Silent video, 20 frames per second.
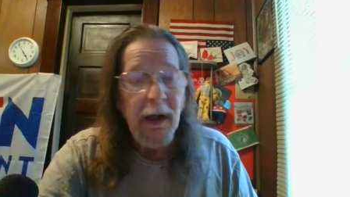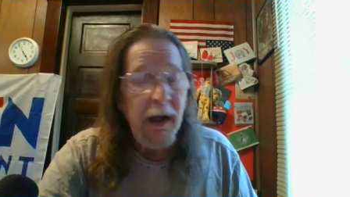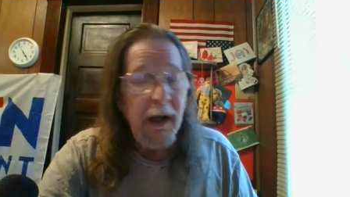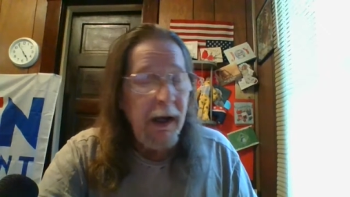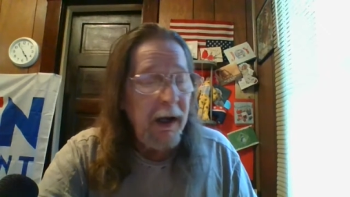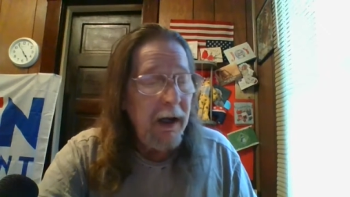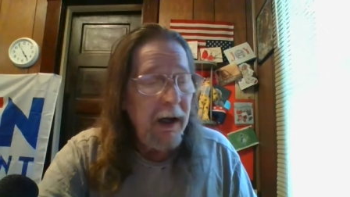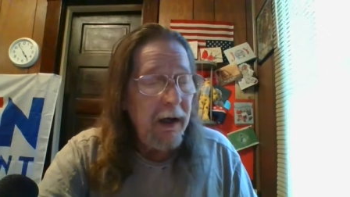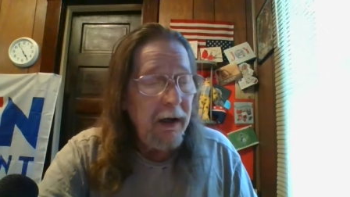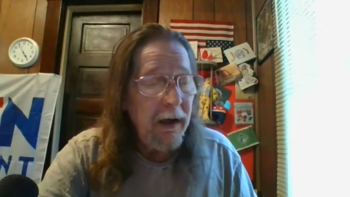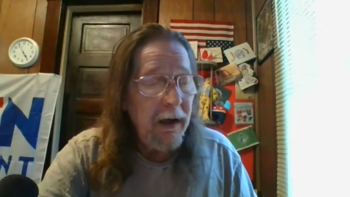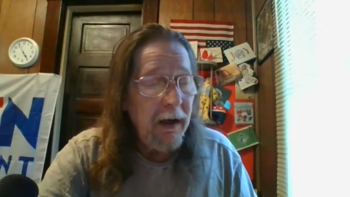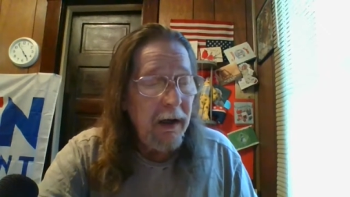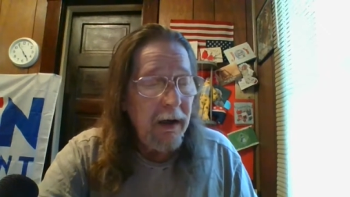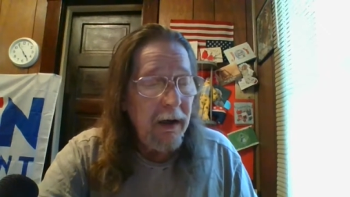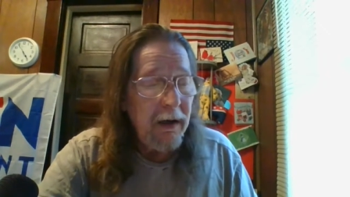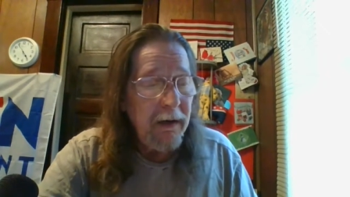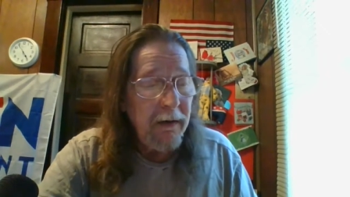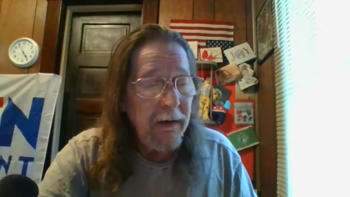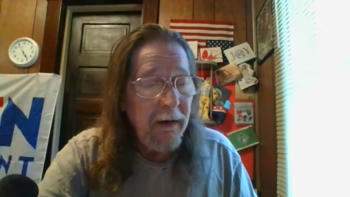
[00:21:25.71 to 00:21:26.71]
And
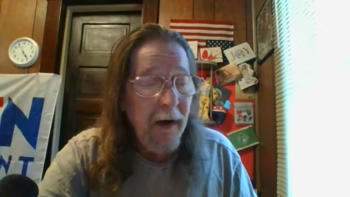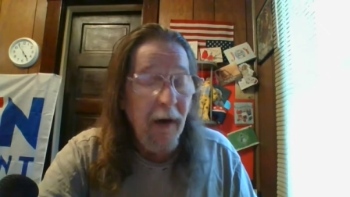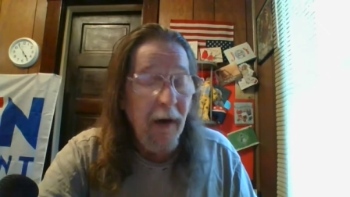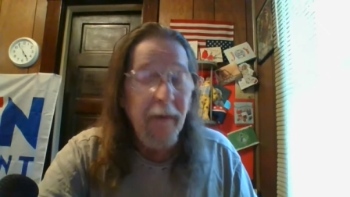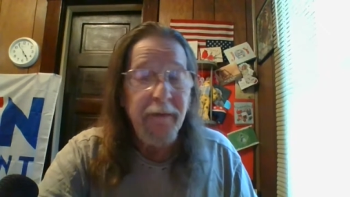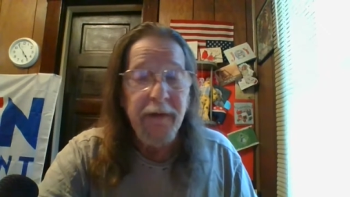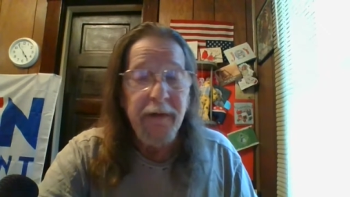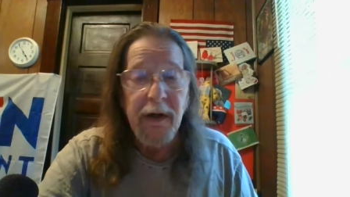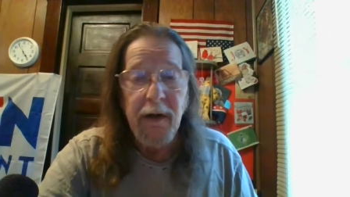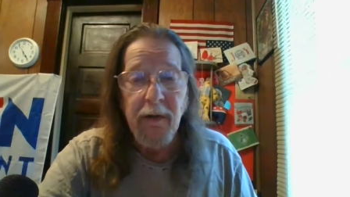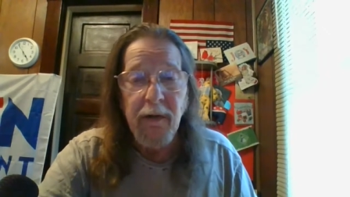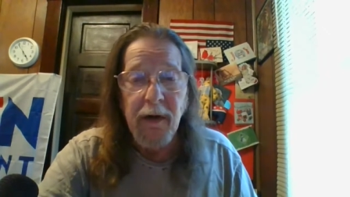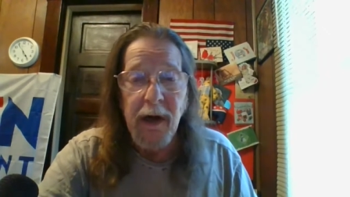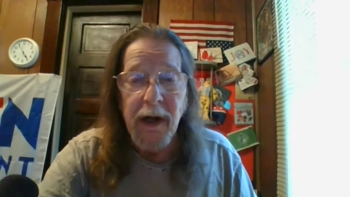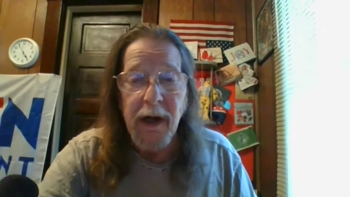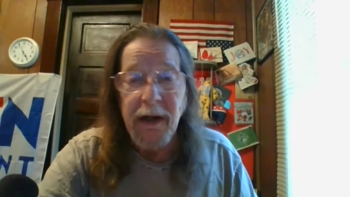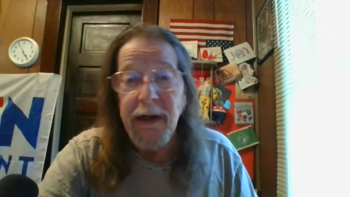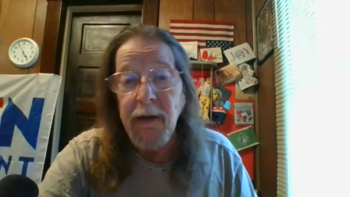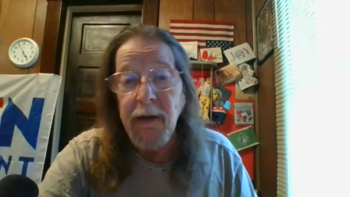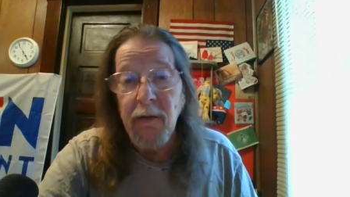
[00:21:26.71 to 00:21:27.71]
hopefully, when
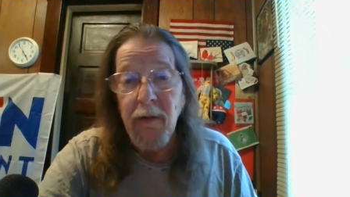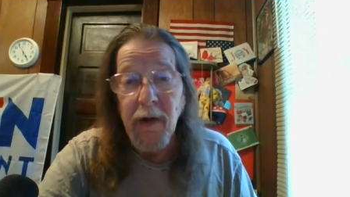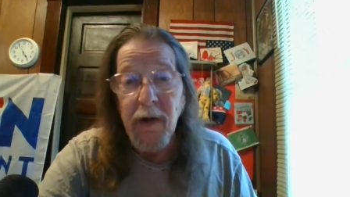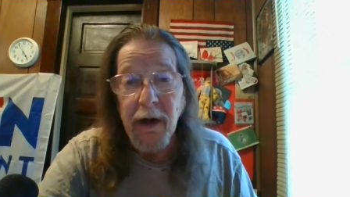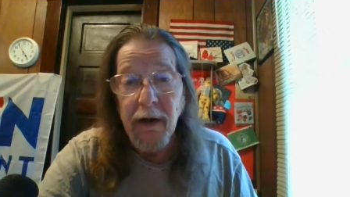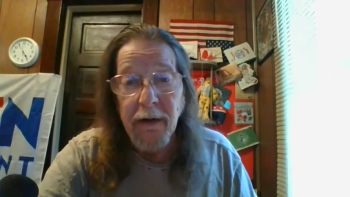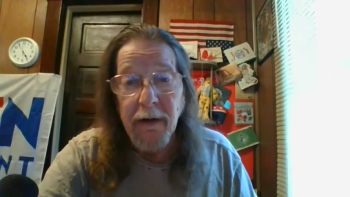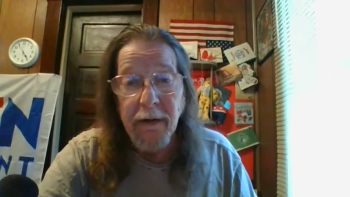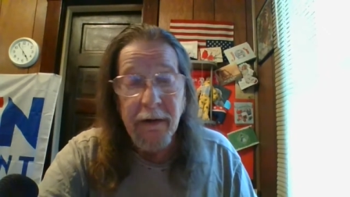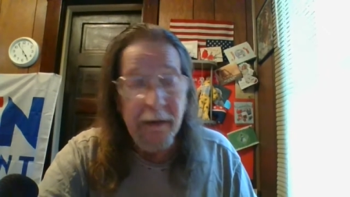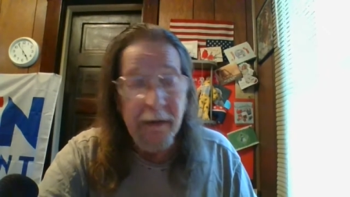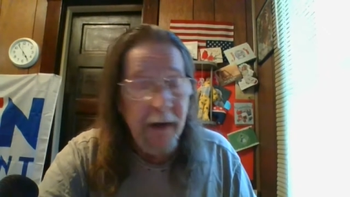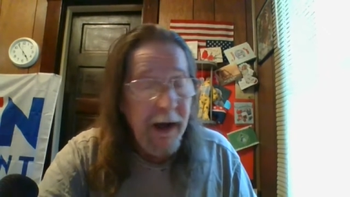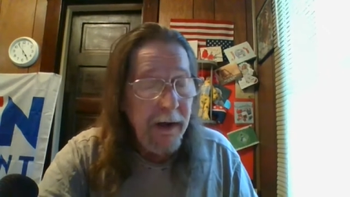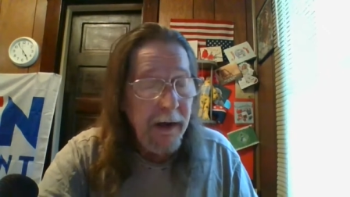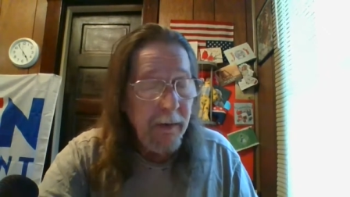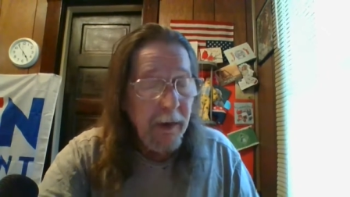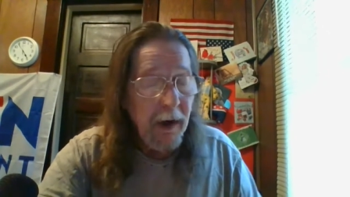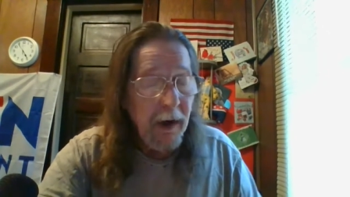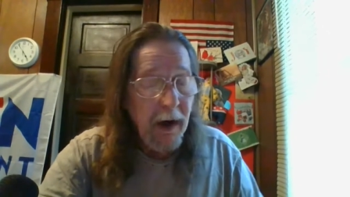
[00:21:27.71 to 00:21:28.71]
I get rid of the
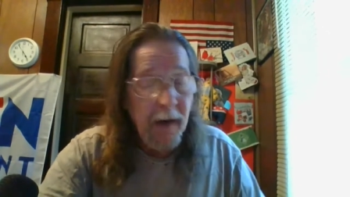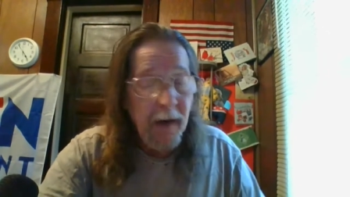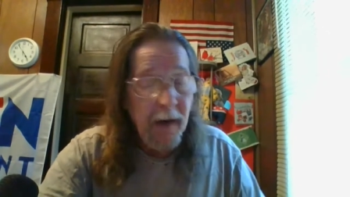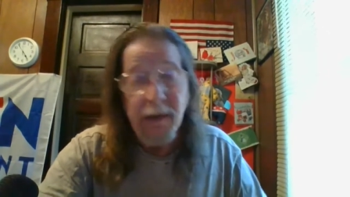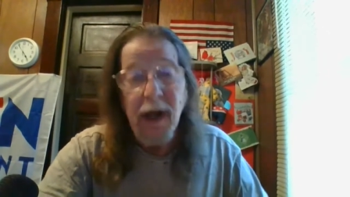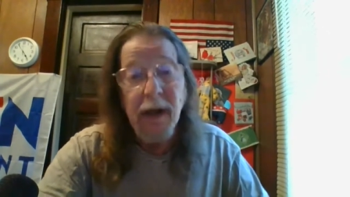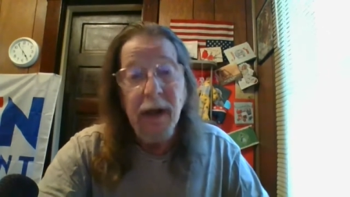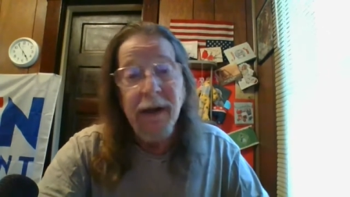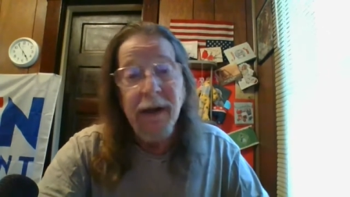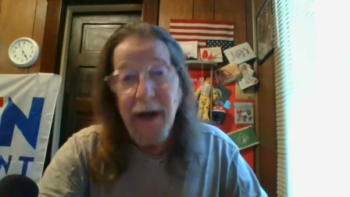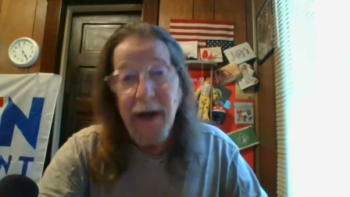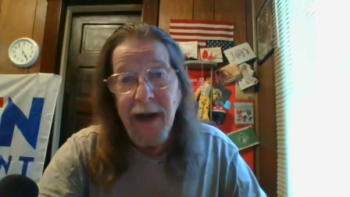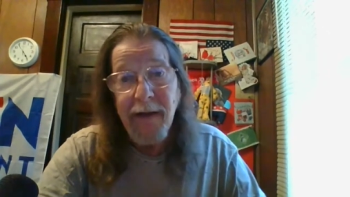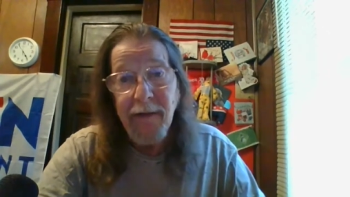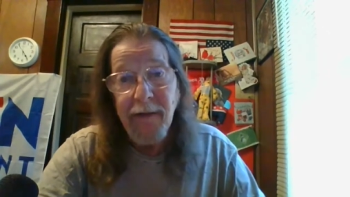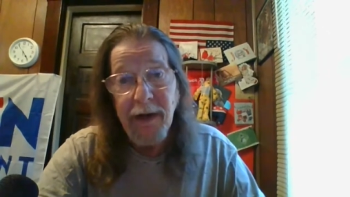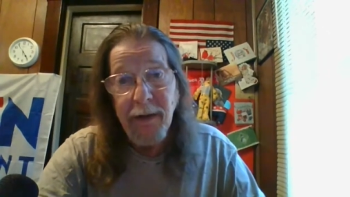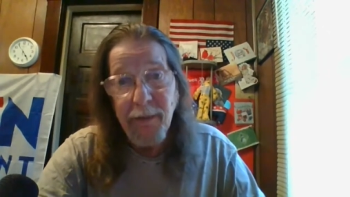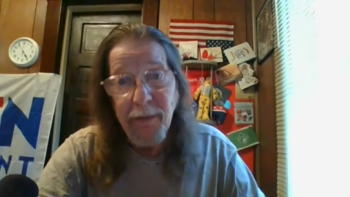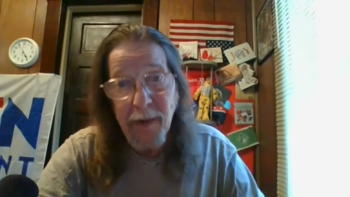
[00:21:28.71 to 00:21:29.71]
neighbor, I'm not going to
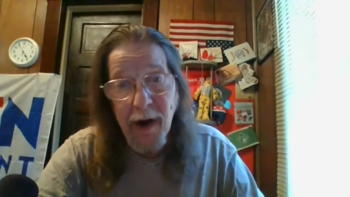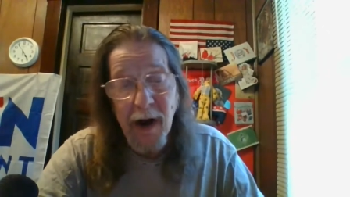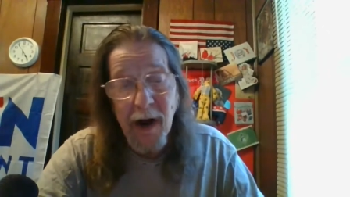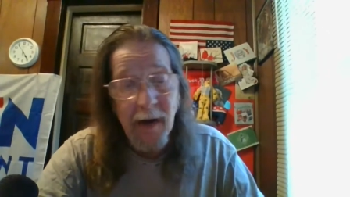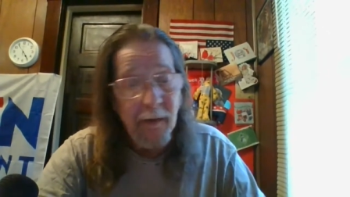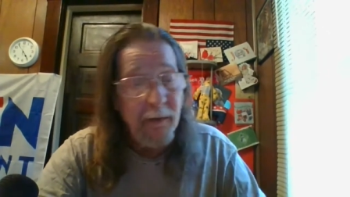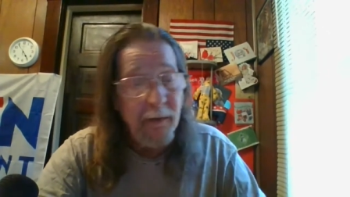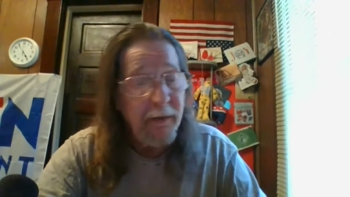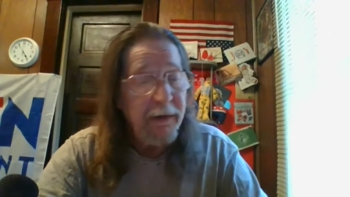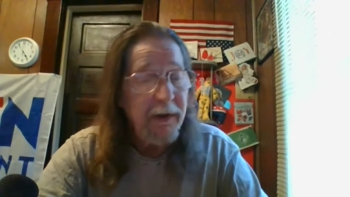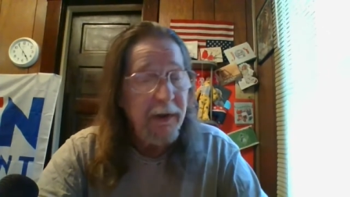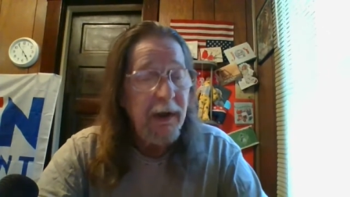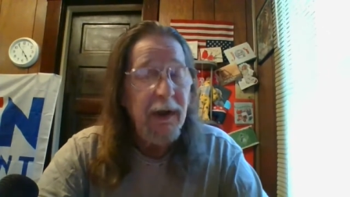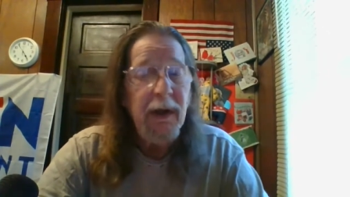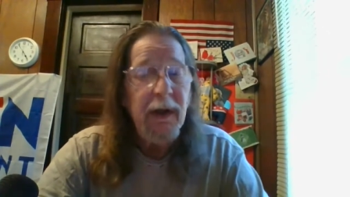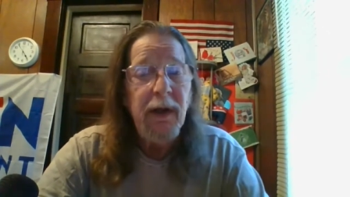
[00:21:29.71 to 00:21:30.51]
have any problems.